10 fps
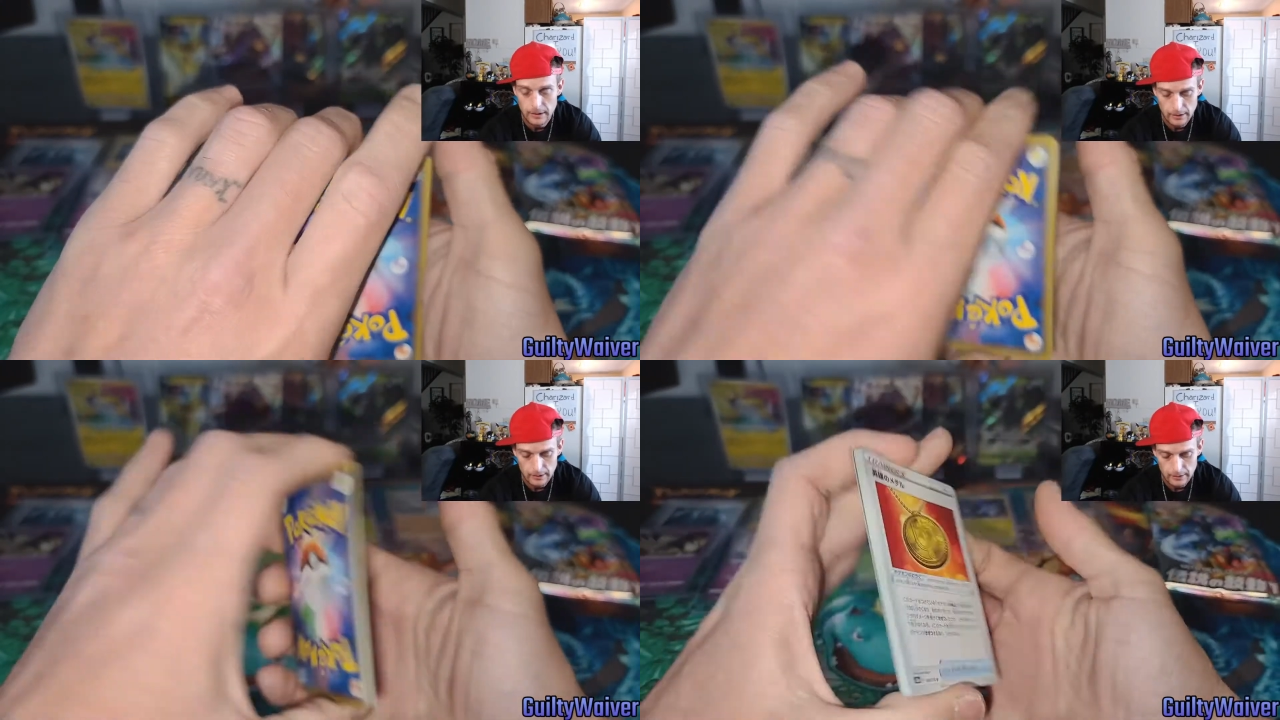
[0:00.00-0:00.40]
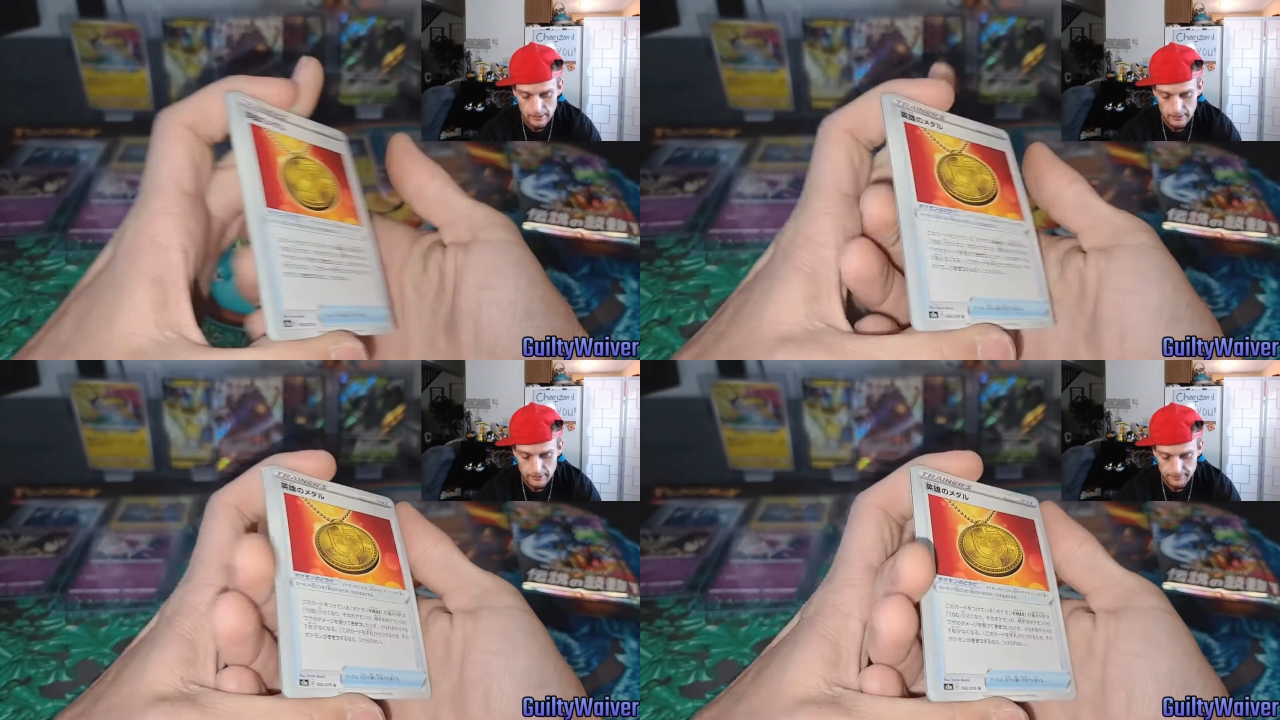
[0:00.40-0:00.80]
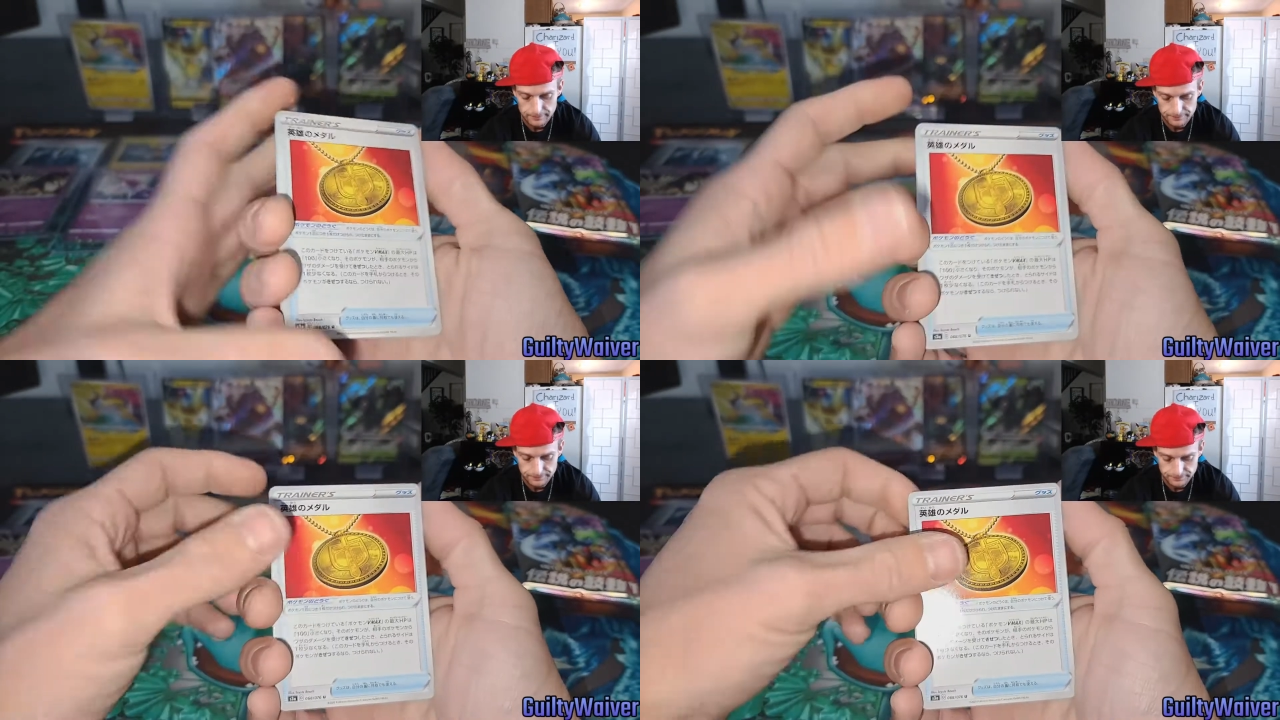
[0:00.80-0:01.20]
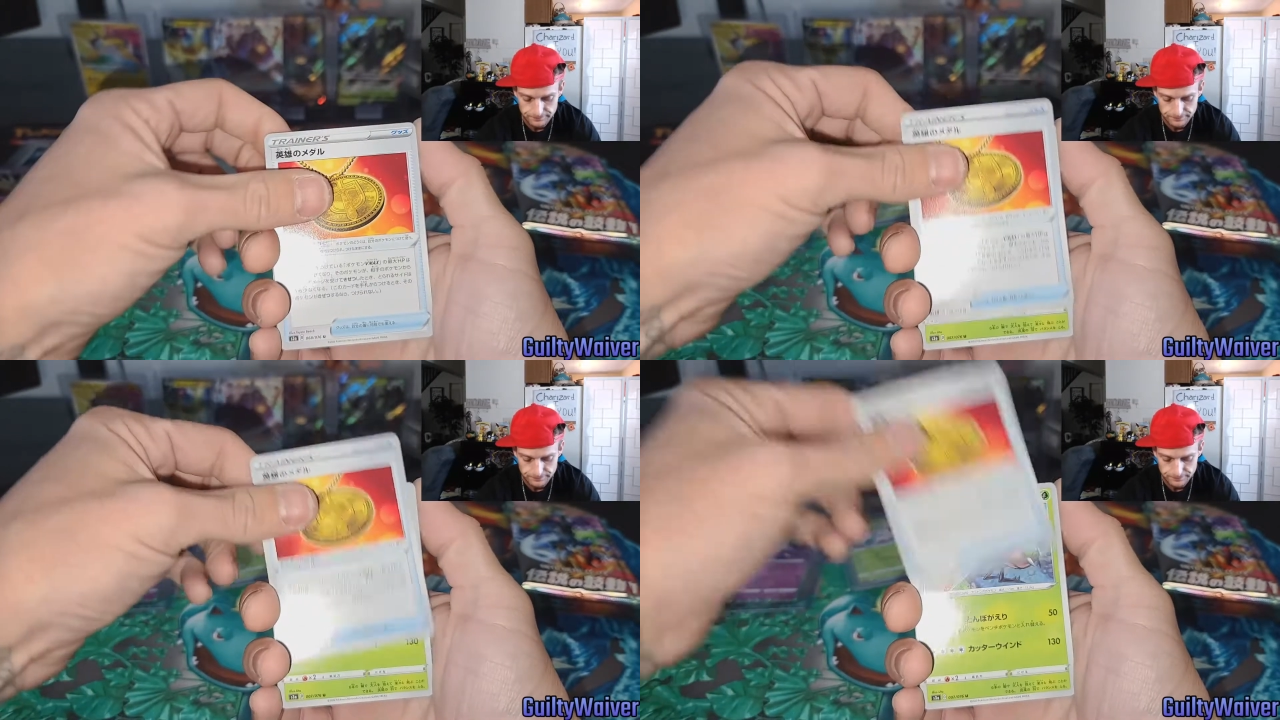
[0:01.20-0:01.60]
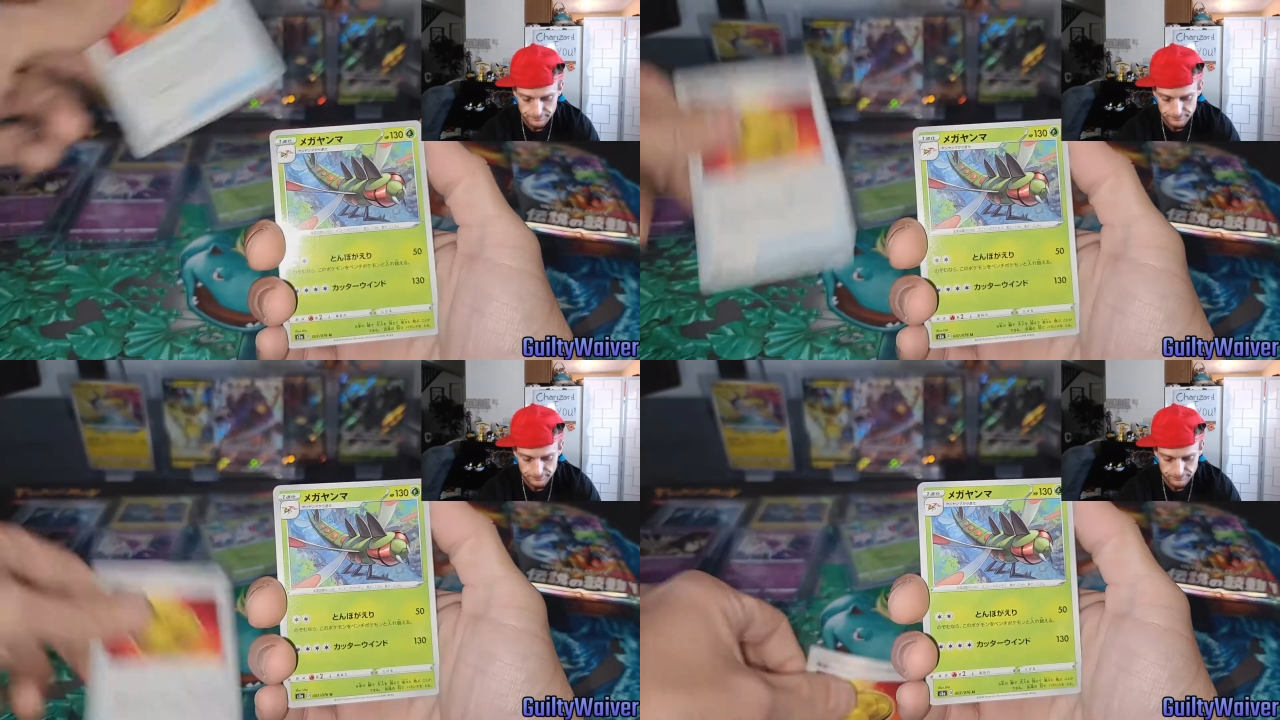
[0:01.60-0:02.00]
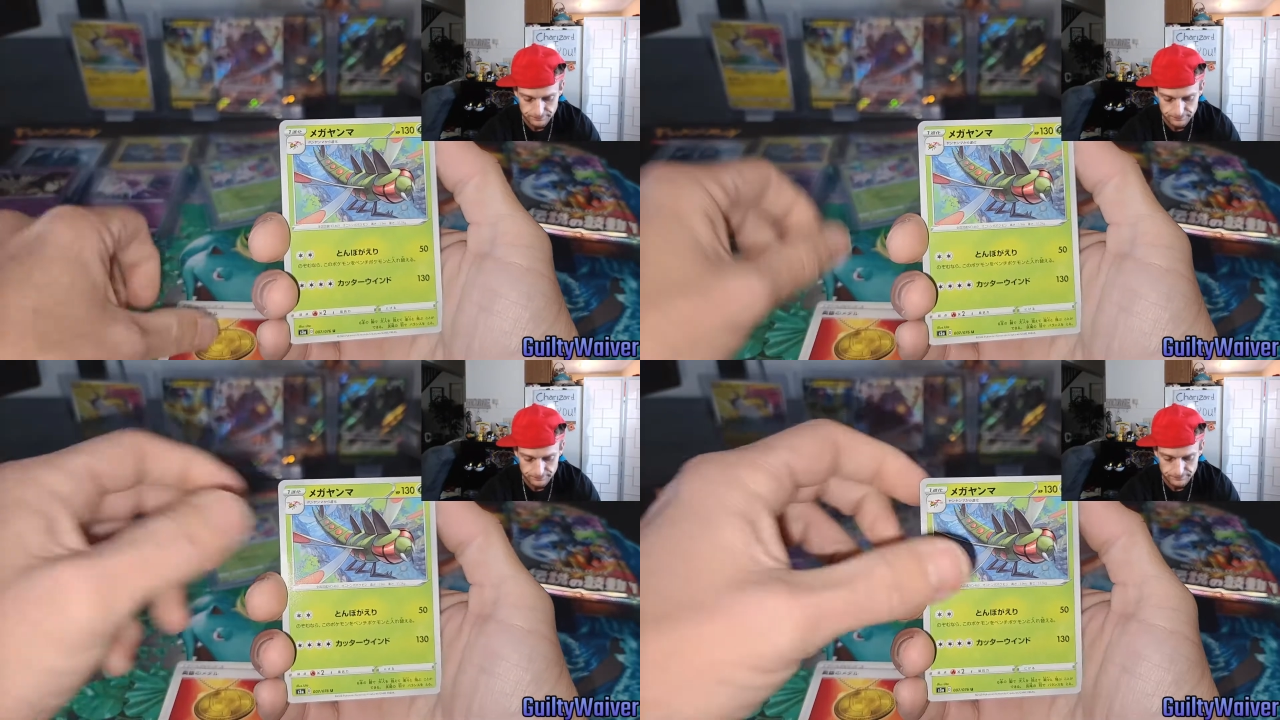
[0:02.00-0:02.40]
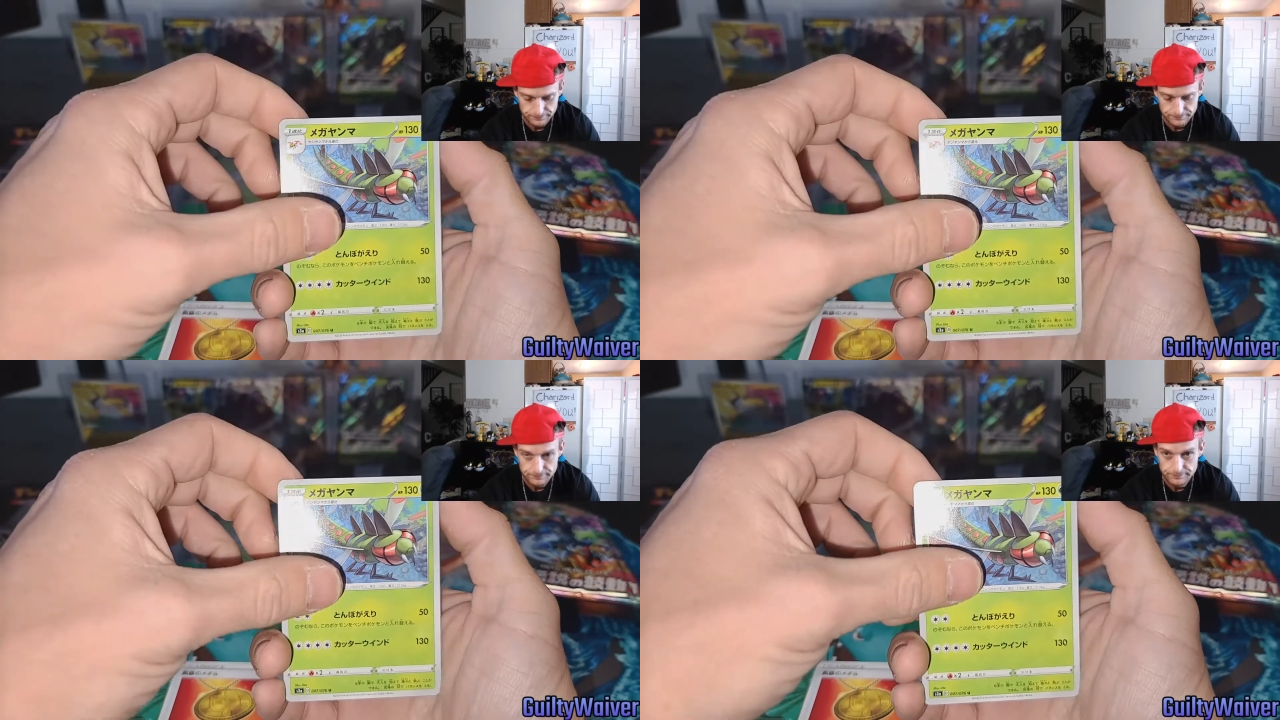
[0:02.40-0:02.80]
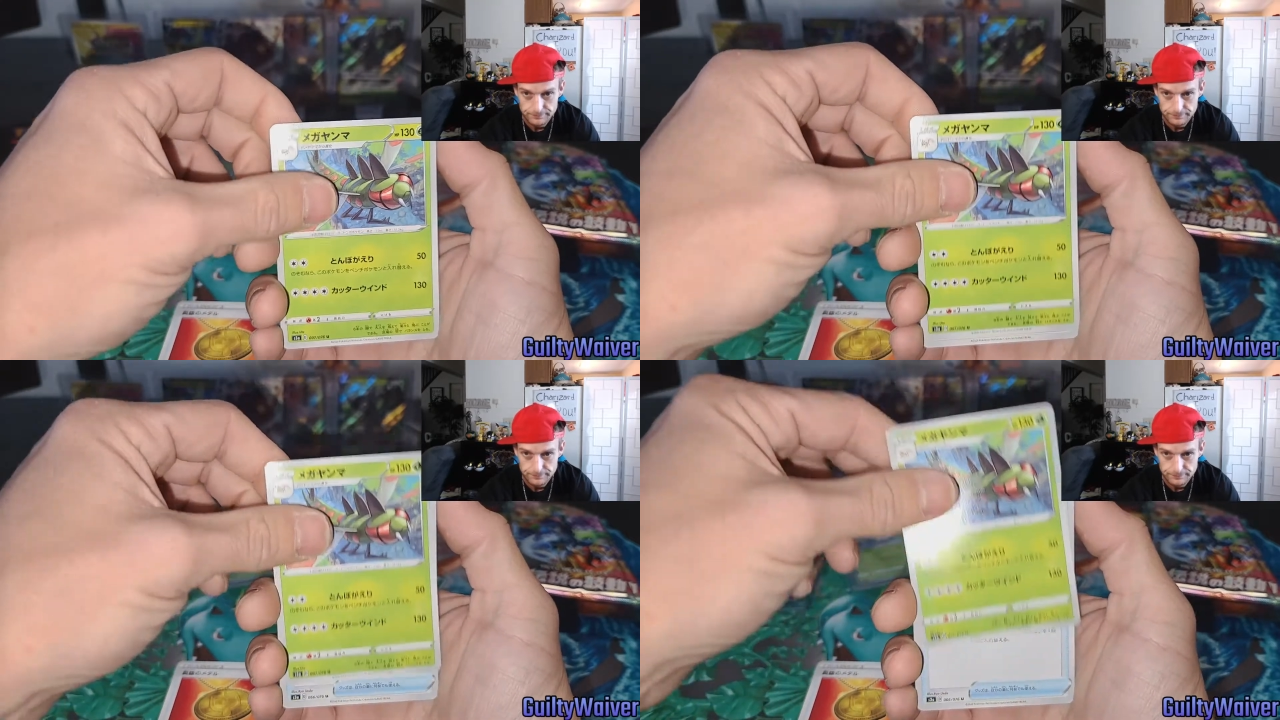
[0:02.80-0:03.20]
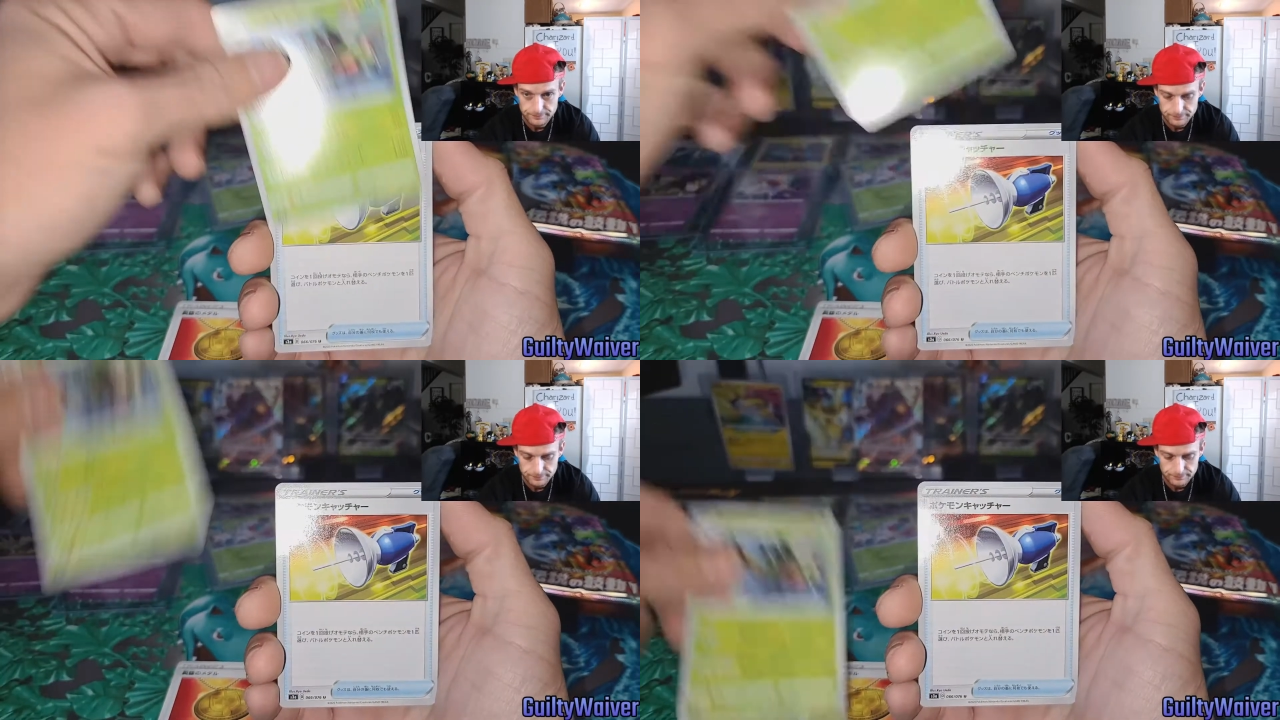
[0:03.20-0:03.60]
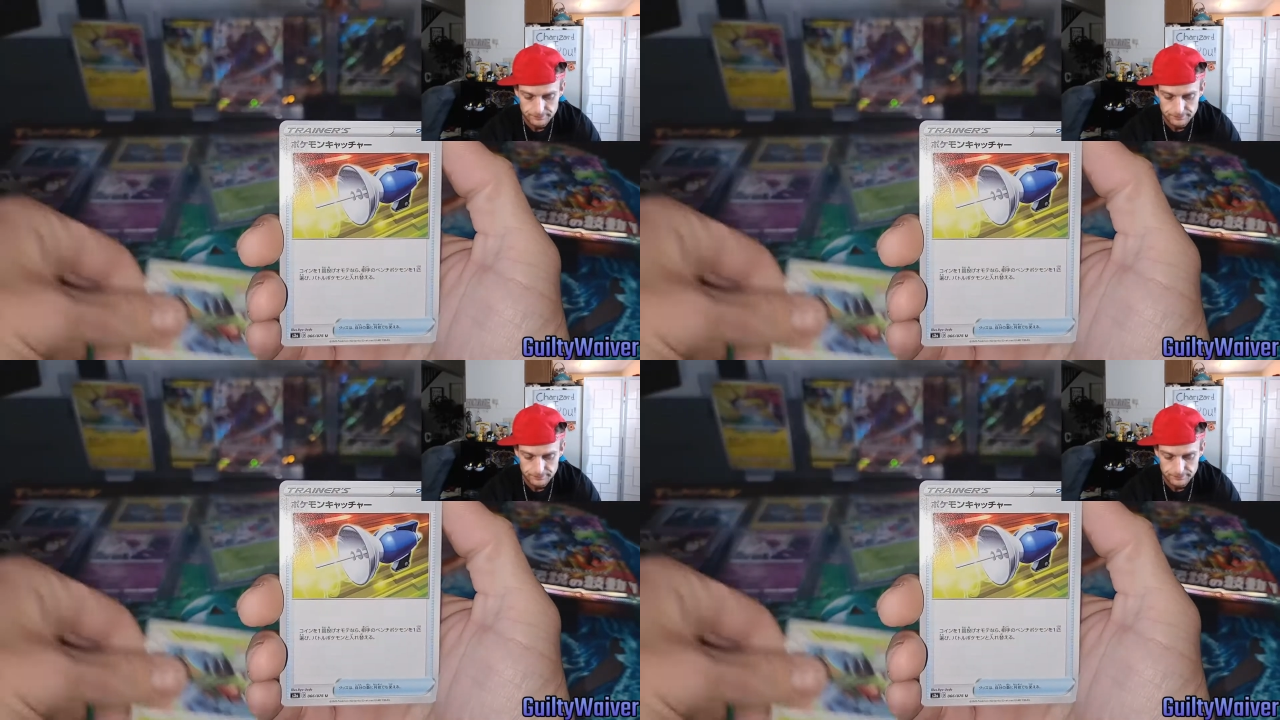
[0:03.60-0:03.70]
No one is speaking in this clip.